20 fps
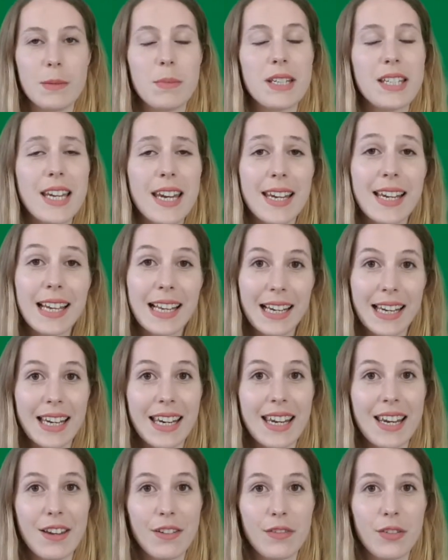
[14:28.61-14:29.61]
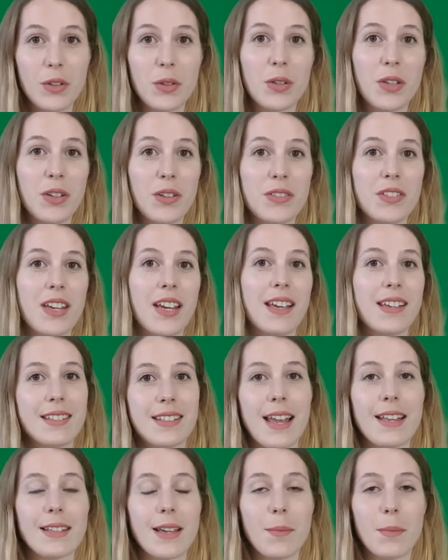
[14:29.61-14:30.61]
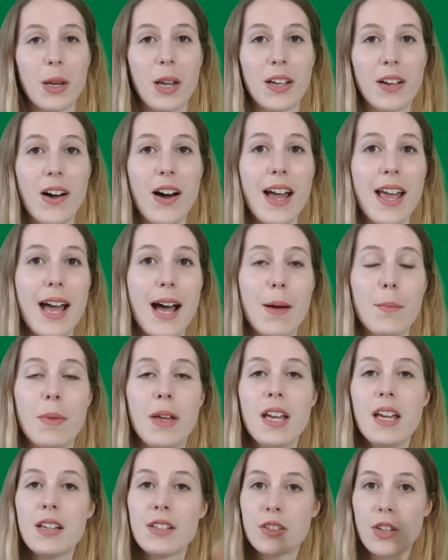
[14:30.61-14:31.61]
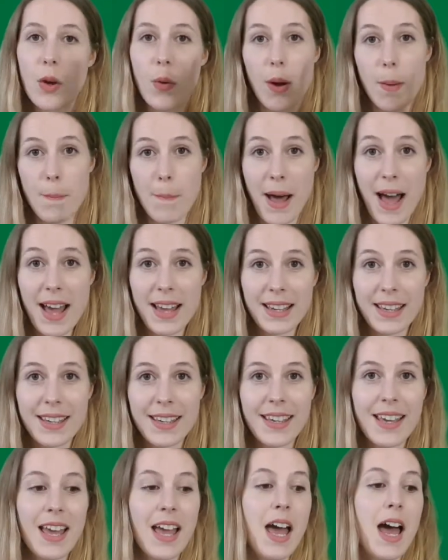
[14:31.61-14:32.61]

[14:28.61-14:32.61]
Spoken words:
particularly if you're using a setup like I am, so a Mac,